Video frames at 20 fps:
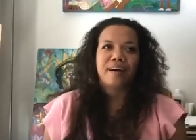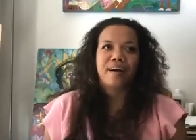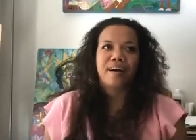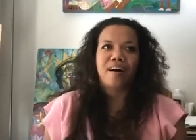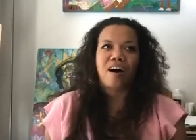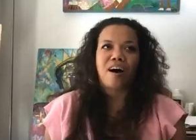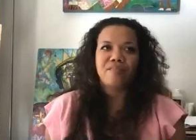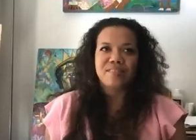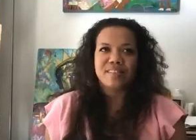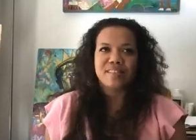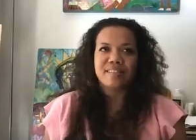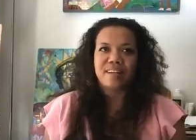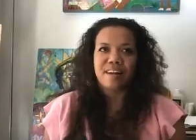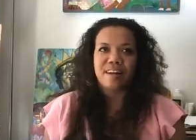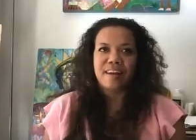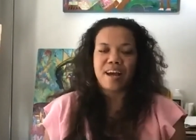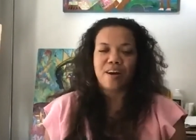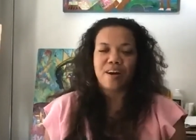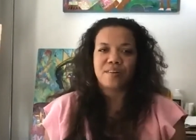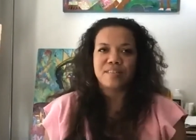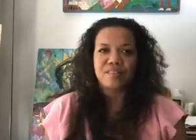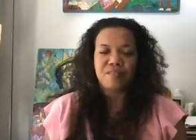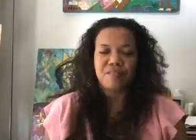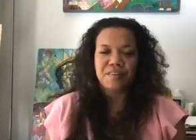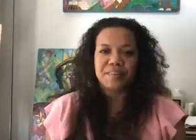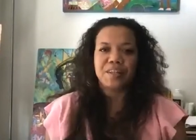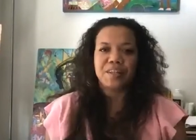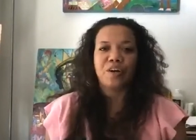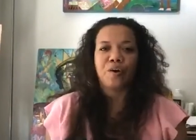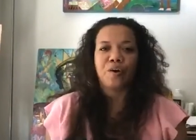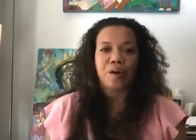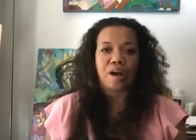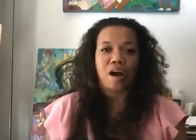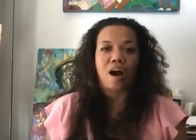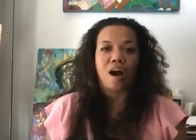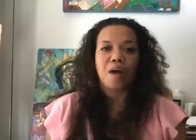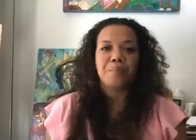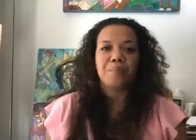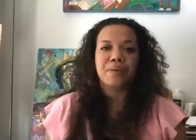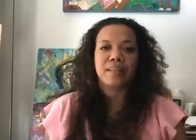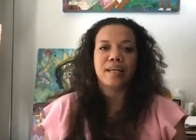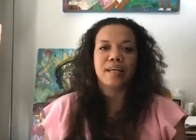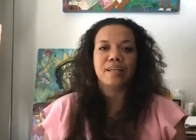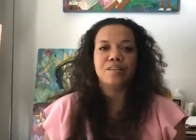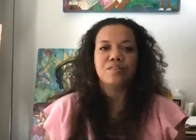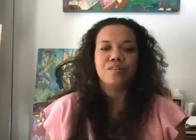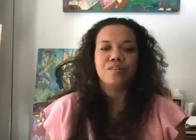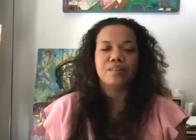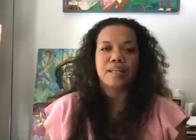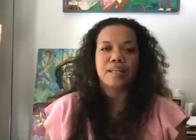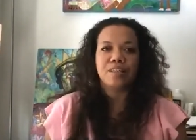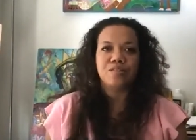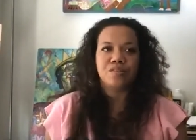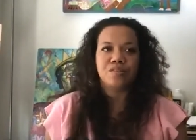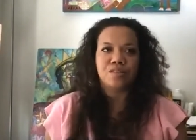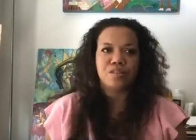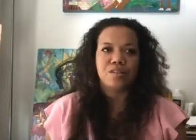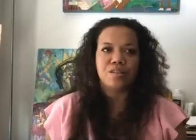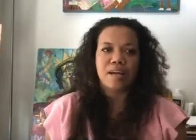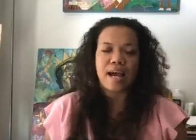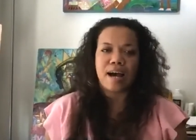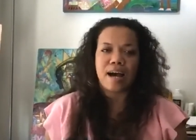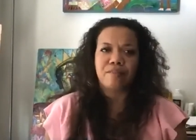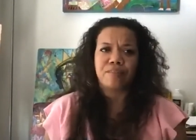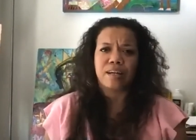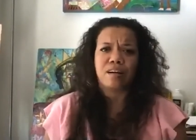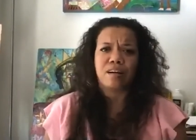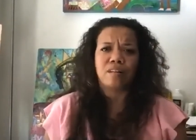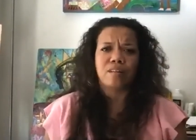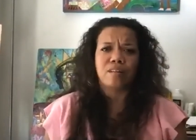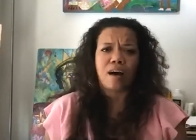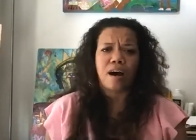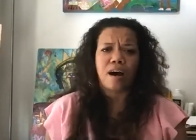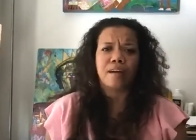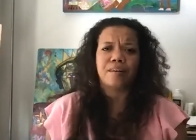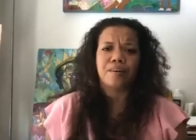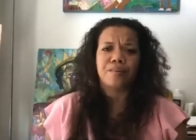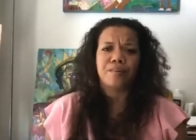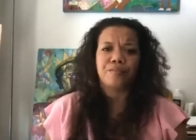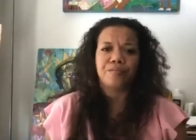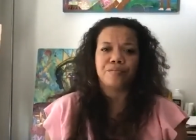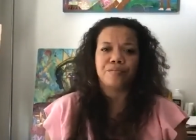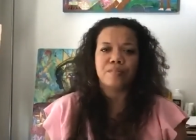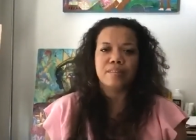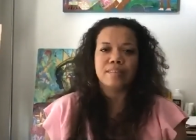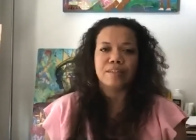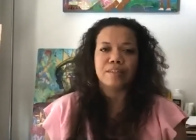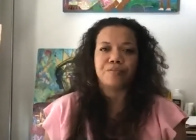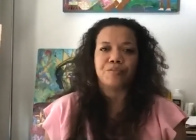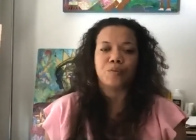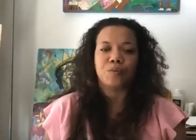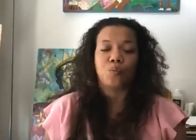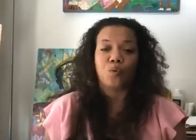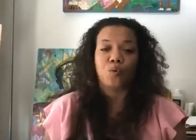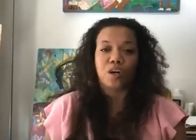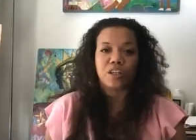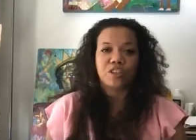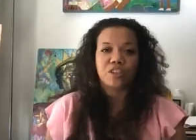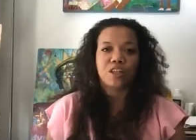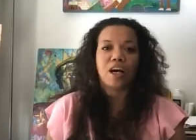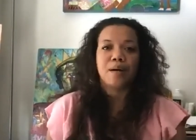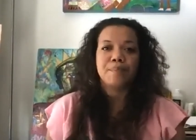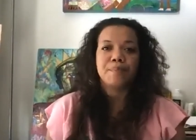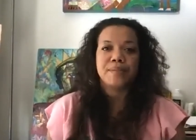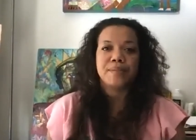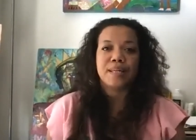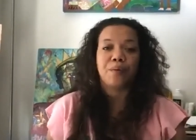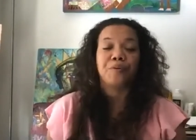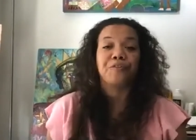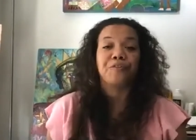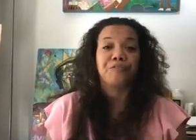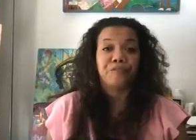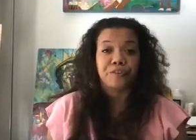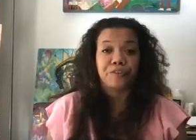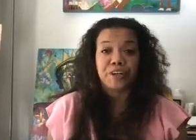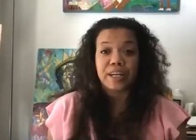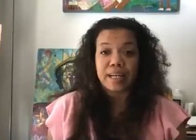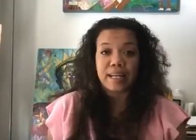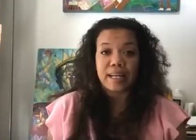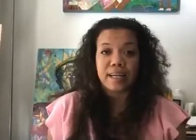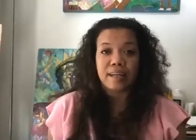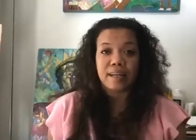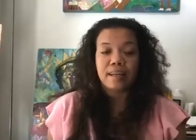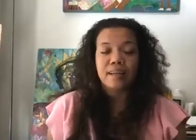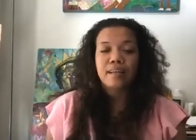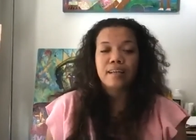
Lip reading: obviously not now because of everything going on, but they used to have like a lot of different workshops that were free.